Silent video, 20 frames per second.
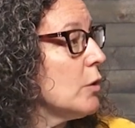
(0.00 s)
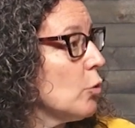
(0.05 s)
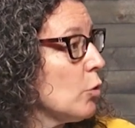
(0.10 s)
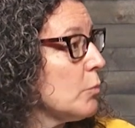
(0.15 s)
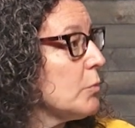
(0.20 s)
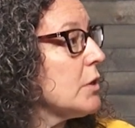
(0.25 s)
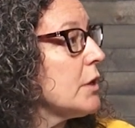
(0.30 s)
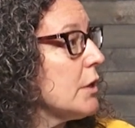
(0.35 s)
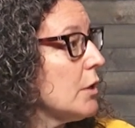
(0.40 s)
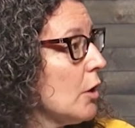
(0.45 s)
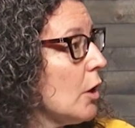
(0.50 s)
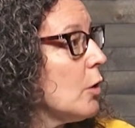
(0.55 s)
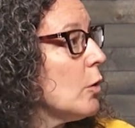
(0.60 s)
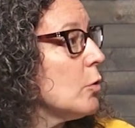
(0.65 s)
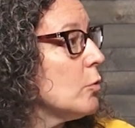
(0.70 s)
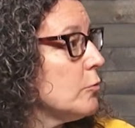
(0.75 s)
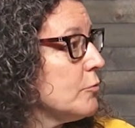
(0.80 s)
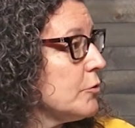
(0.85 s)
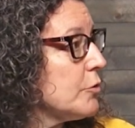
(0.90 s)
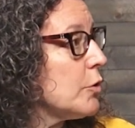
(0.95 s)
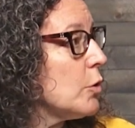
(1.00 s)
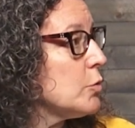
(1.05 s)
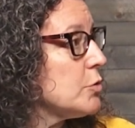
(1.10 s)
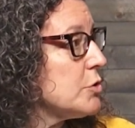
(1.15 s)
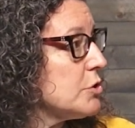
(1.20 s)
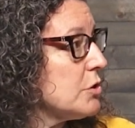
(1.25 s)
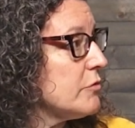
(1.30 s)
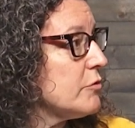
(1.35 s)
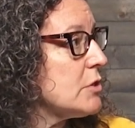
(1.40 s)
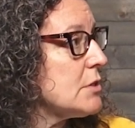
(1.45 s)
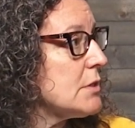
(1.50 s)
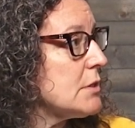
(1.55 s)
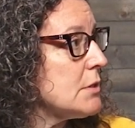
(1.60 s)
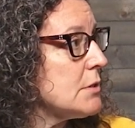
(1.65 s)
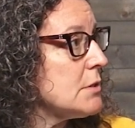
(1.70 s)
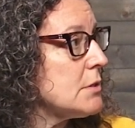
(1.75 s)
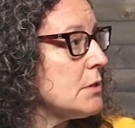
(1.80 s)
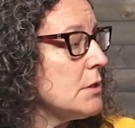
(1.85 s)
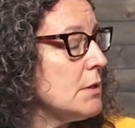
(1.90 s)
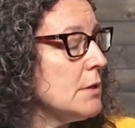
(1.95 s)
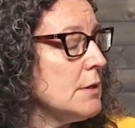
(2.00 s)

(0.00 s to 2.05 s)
normally go for those services.